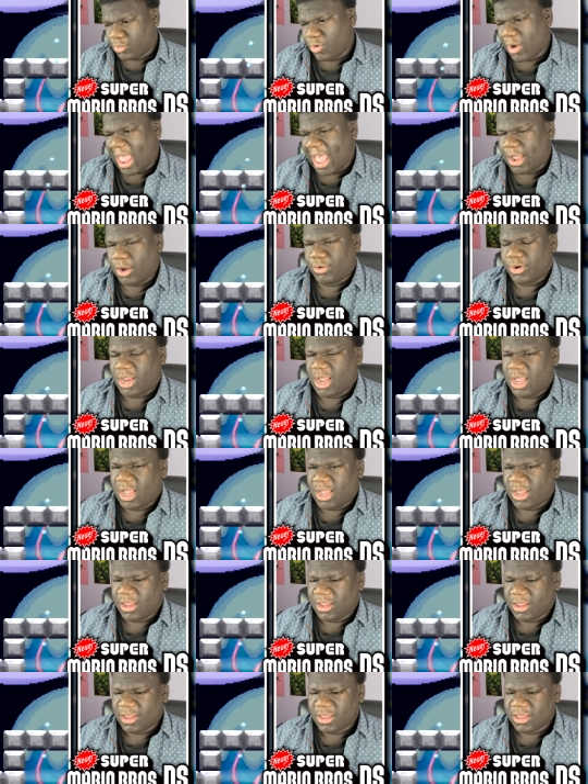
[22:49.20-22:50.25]
We're out, huh?
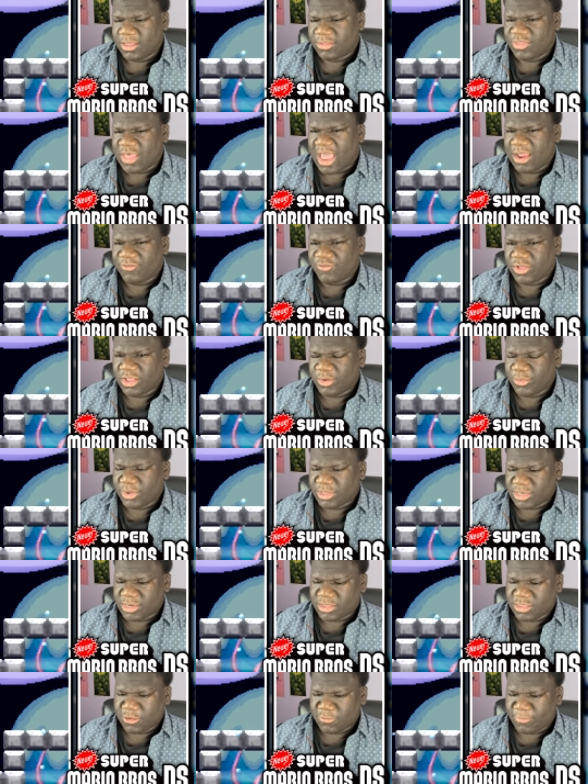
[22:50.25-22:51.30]
That really
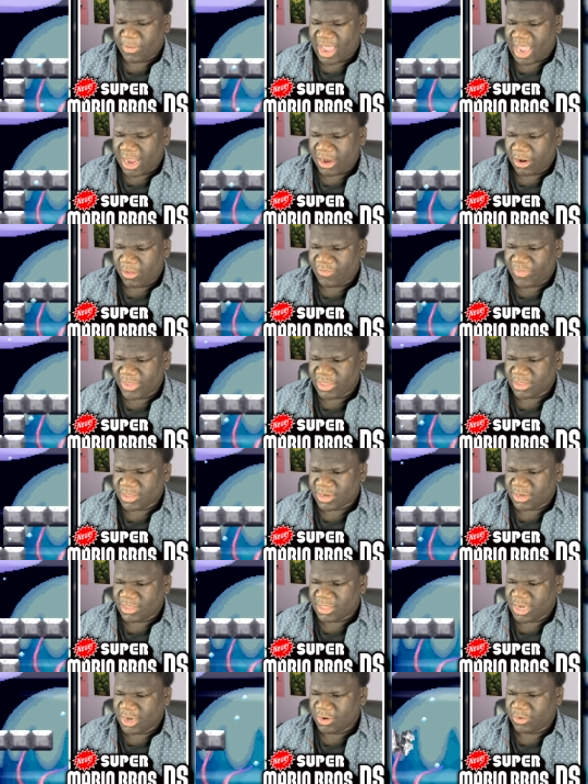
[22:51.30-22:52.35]
wasn't so bad, all things
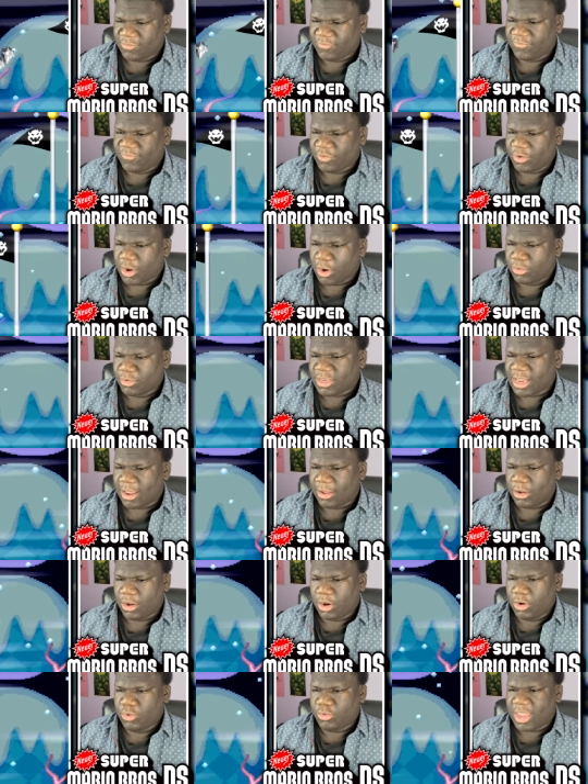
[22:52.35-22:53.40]
considered, for Ghost House.
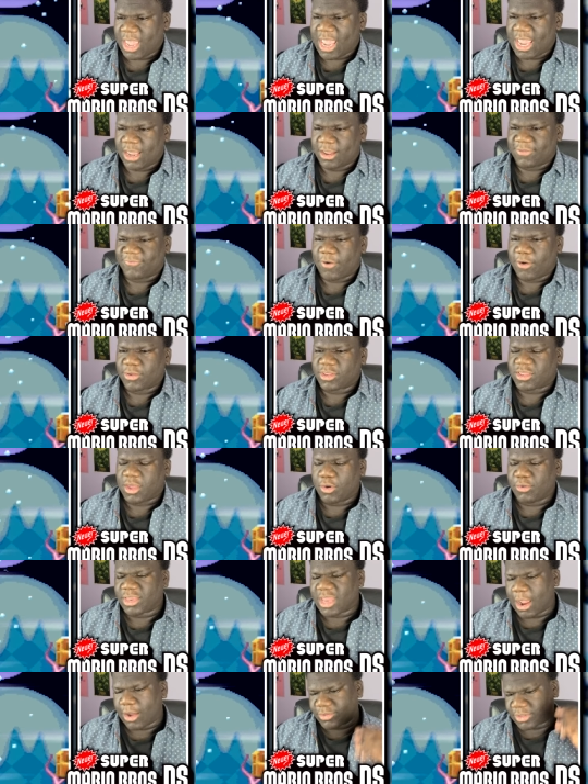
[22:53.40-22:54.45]
Okay, as far as
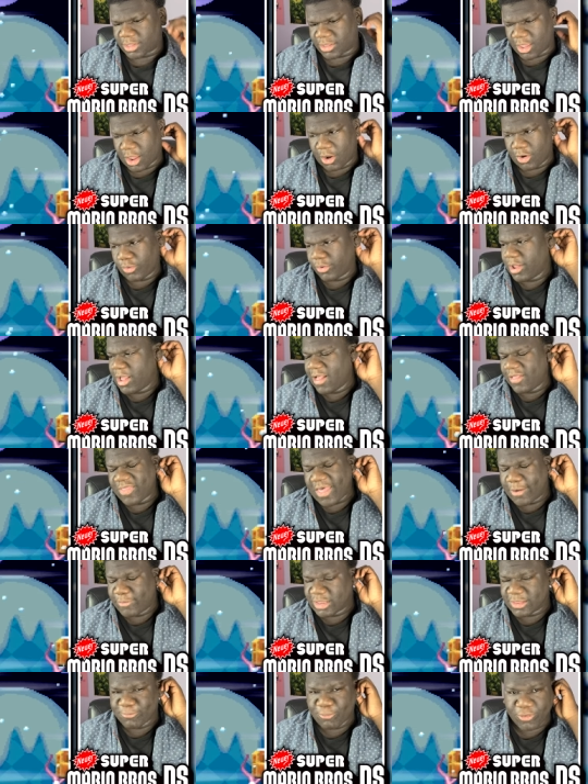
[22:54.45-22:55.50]
Ghost Houses go, that
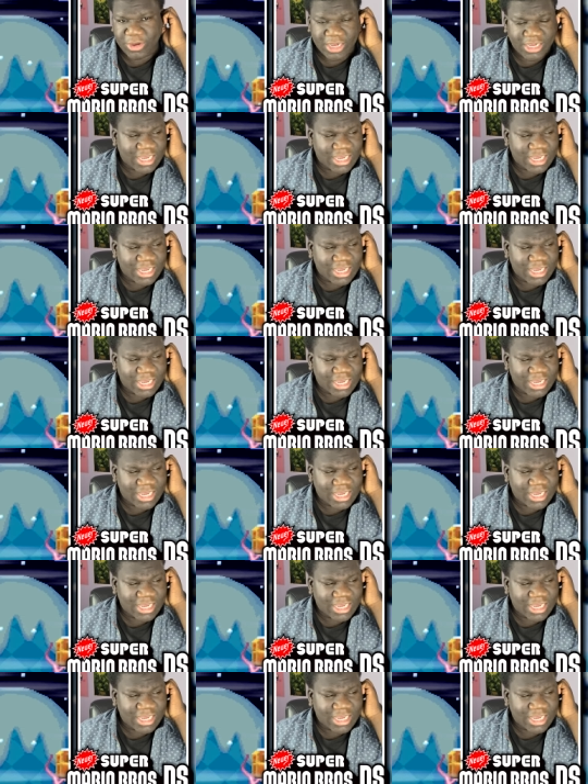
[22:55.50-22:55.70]
was pretty